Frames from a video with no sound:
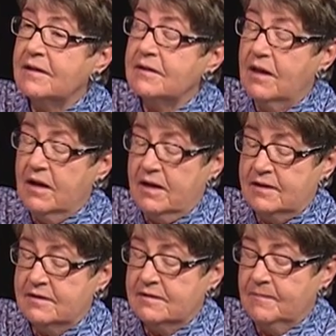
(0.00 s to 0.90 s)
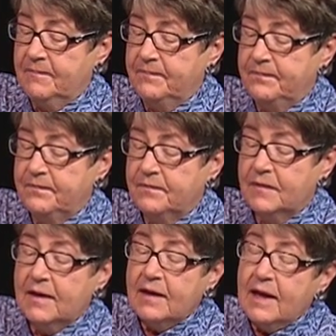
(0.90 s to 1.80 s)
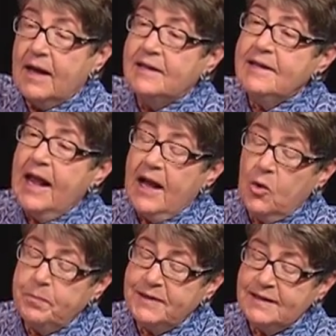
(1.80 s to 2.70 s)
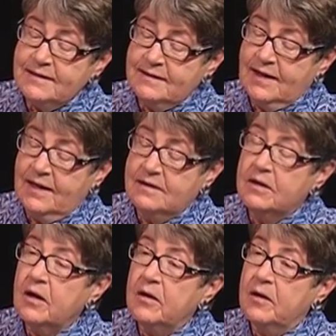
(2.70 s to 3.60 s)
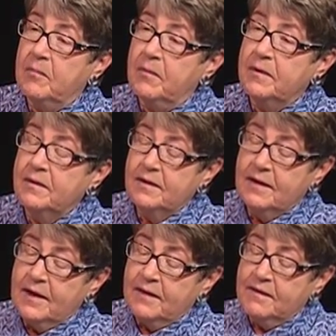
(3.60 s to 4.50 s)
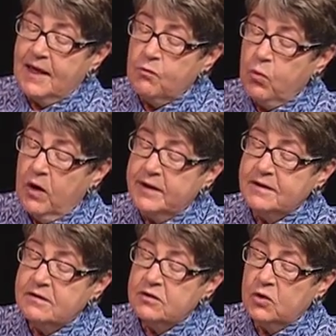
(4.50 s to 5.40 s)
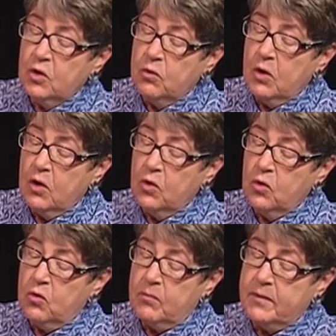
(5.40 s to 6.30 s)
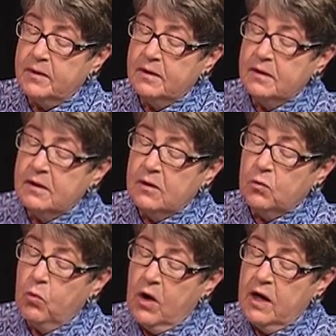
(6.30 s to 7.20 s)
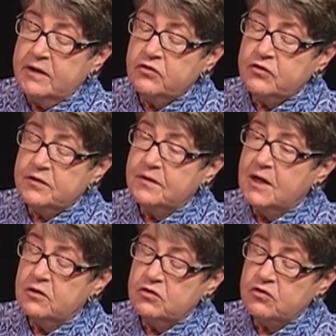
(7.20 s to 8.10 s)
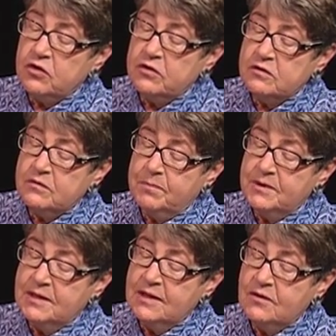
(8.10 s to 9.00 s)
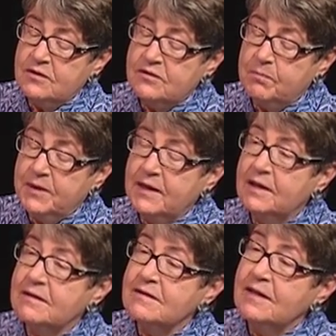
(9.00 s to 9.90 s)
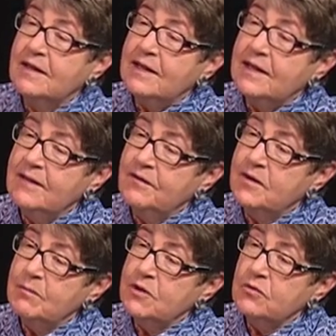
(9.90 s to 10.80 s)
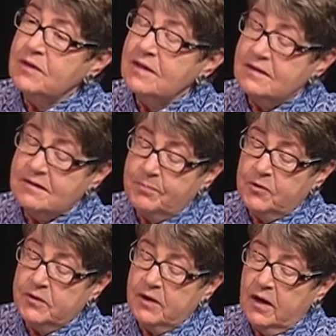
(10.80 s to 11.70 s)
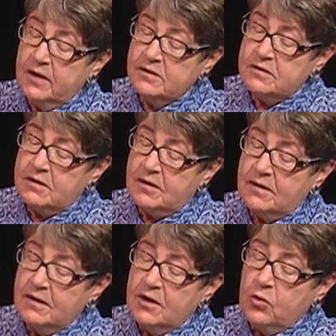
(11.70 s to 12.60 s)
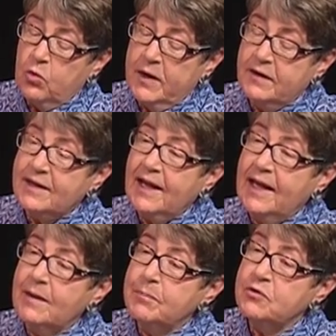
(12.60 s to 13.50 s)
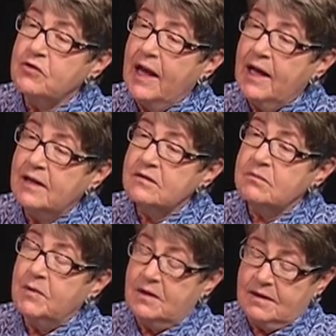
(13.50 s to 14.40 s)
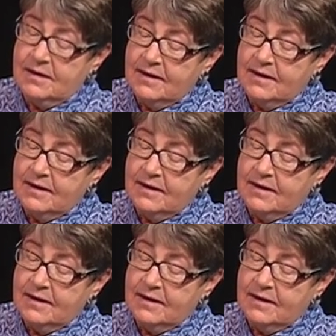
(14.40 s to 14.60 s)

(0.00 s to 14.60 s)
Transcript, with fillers: lots. Now peace had come. They wanted to go home, washed their shirts beneath spigots in the municipal garden where Cape Jasmine